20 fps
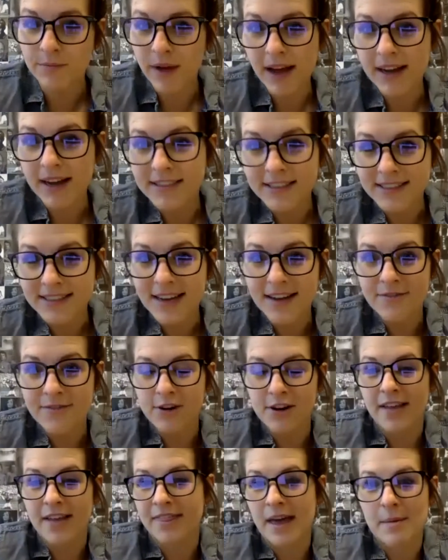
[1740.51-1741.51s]
I just never
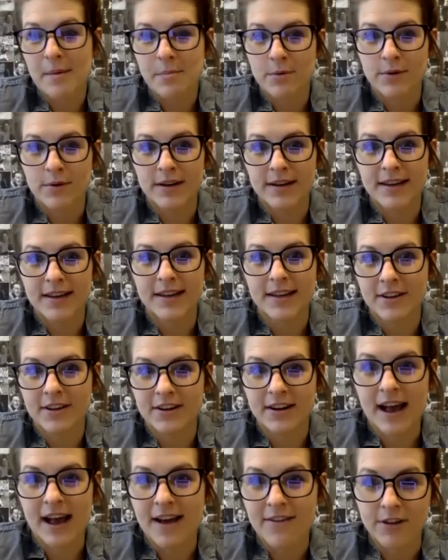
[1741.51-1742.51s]
at that point, a year and
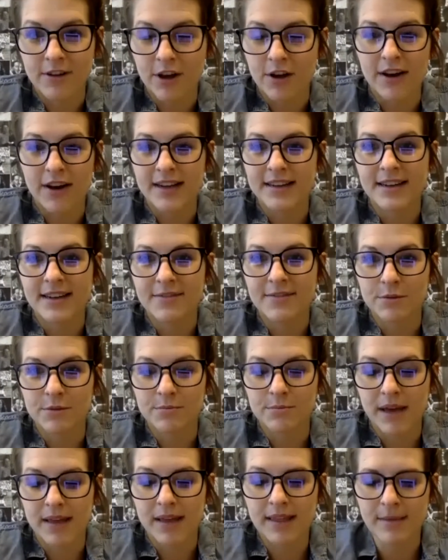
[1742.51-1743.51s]
a half ago, I had never
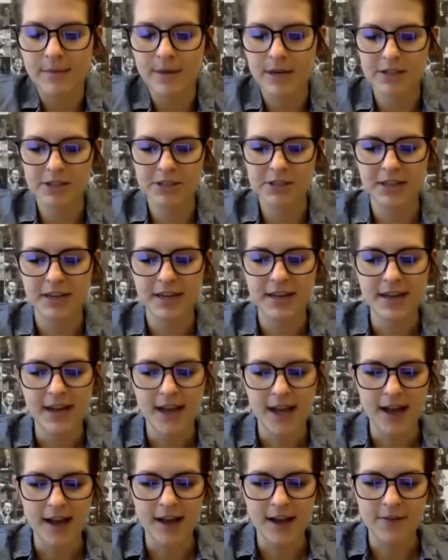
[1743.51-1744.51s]
paid that much.
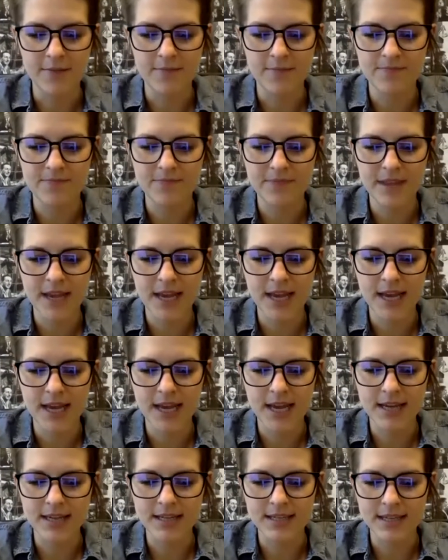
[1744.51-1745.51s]
Um,
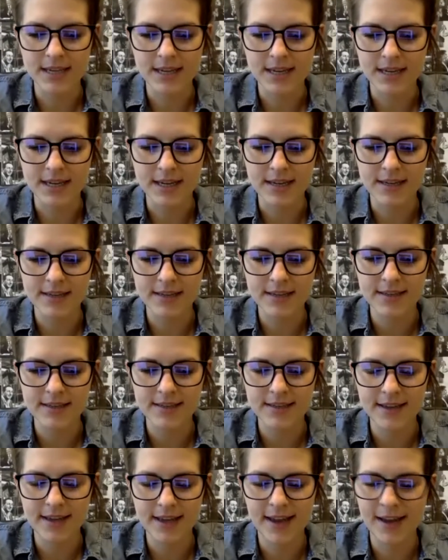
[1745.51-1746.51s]
and, uh,
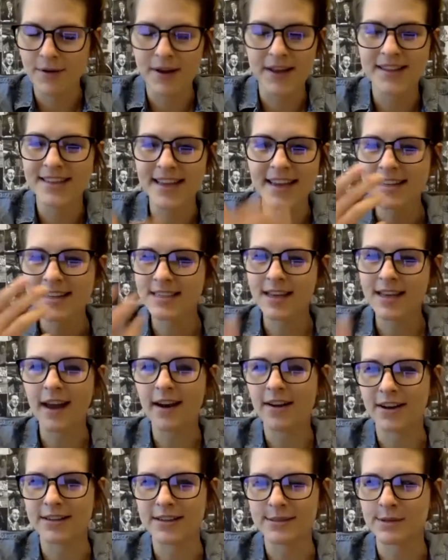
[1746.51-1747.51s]
anyway, it, and it's kind
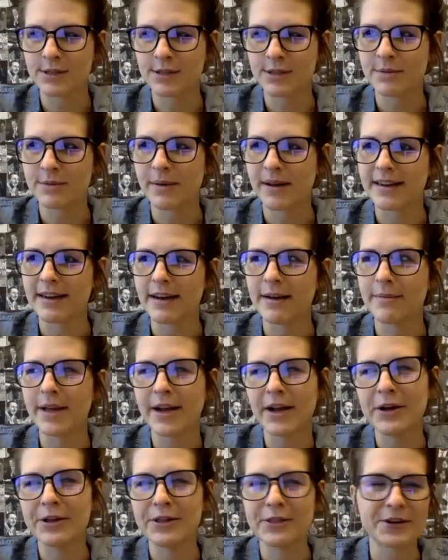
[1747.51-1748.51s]
of awesome to look back now. I'm
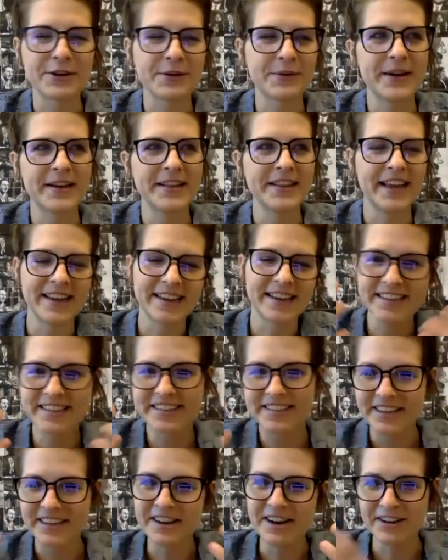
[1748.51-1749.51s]
like, oh, thirty what? Like
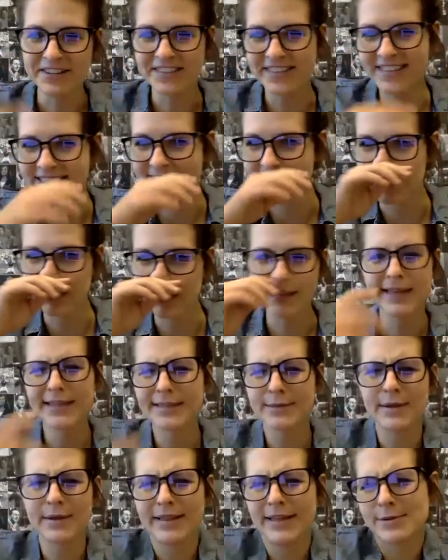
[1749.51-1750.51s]
it's, you know, it's just like,
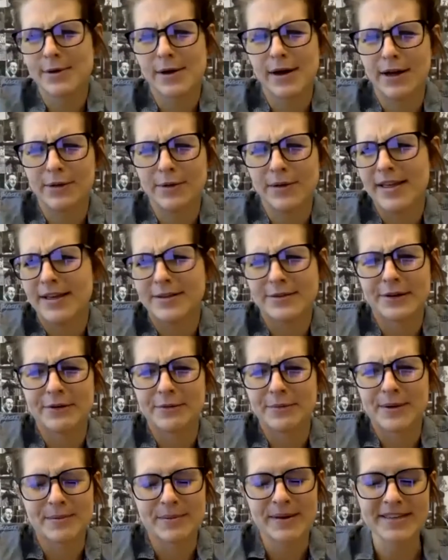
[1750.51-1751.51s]
that's what, that's what, all, that's what
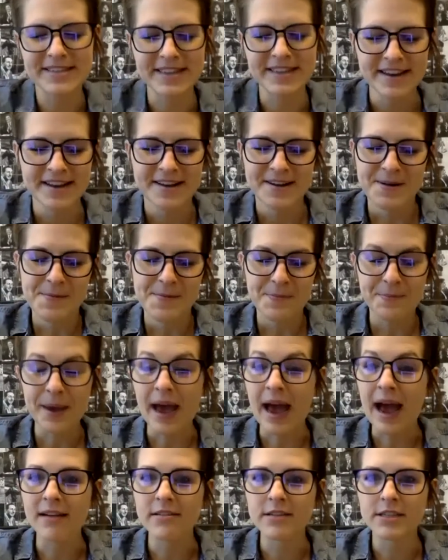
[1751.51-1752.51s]
everybody pays. That's right. But
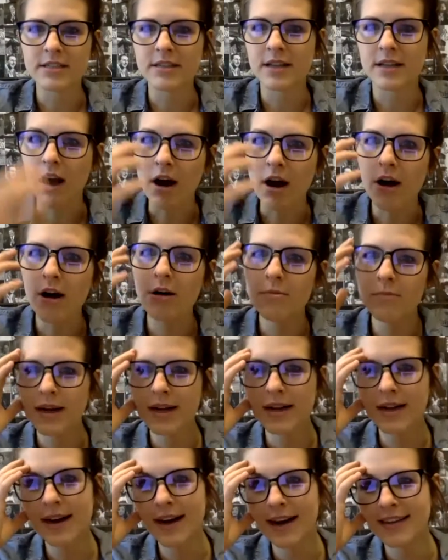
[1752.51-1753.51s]
I was just like, oh my
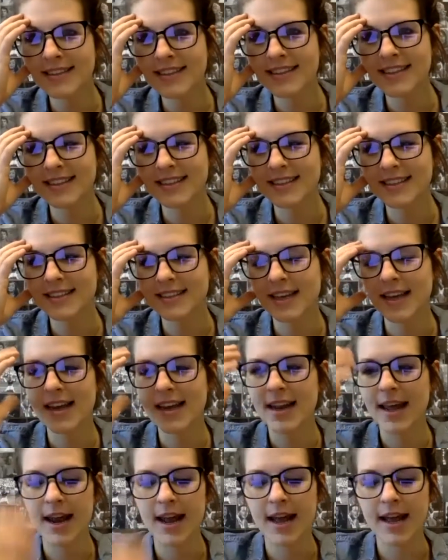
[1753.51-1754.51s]
gosh, like that's insane.
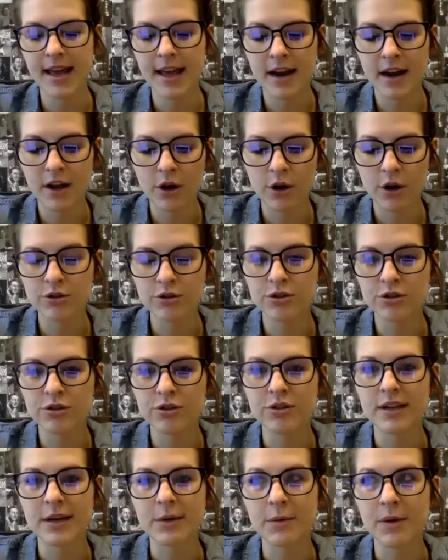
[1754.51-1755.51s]
And I, and I also knew
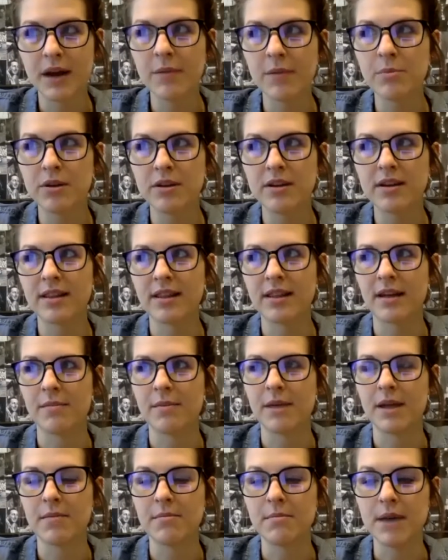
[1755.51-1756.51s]
like when I put down that
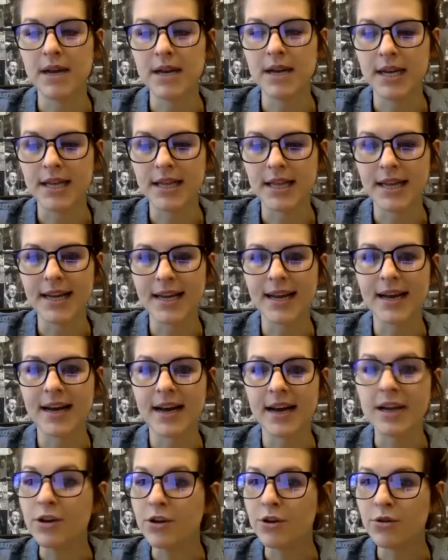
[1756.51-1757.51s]
amount of money, like I
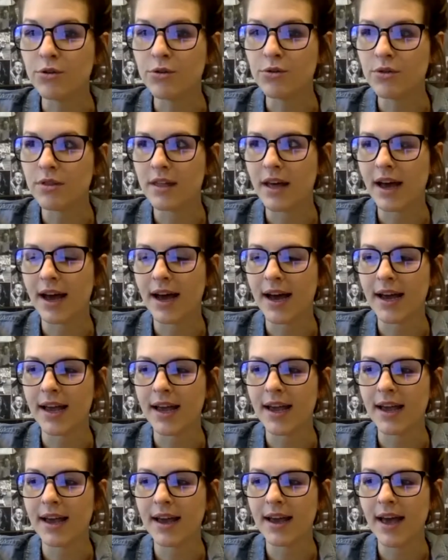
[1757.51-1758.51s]
knew that I
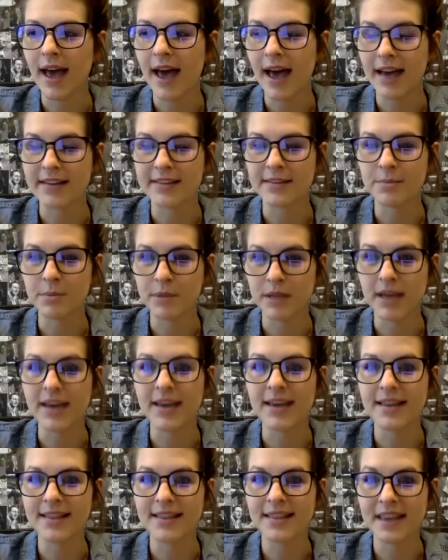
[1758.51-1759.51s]
had to
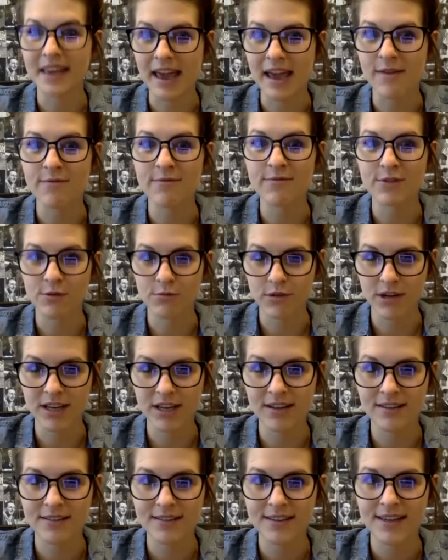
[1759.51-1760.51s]
play the game for
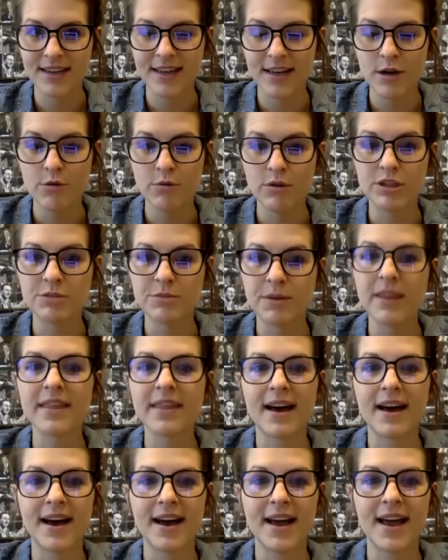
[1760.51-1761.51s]
real. which meant
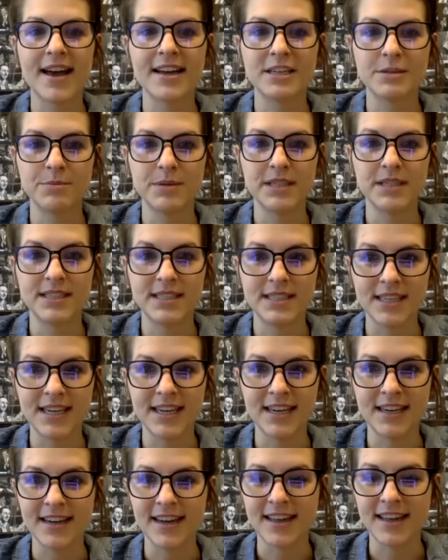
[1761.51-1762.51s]
that I had to be
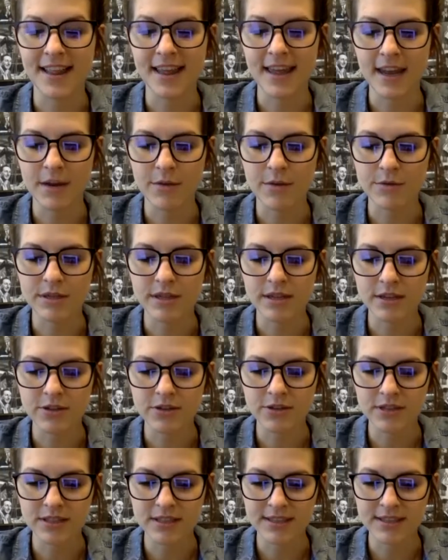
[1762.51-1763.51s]
seen. And, and it was
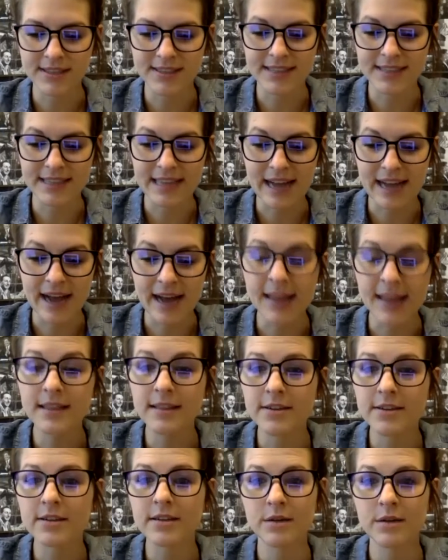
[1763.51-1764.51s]
interesting to see, like, I
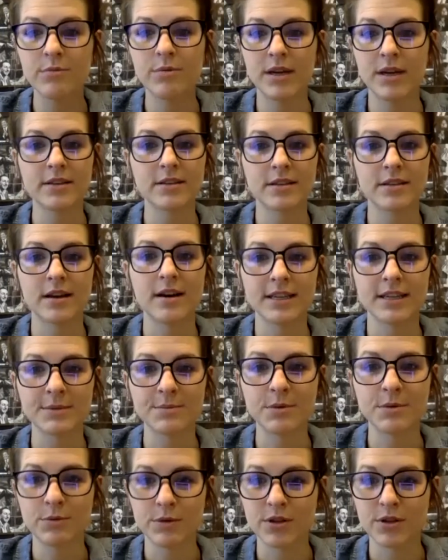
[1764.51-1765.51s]
literally went into the
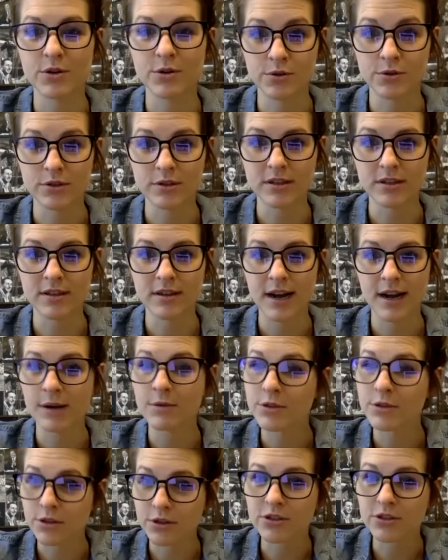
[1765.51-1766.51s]
hospital with an ulcer. I
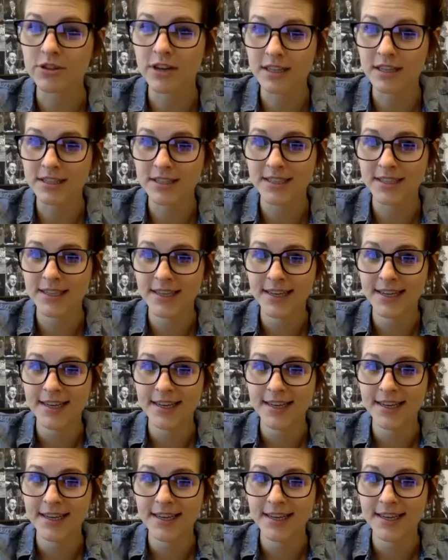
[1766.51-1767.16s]
was so stressed.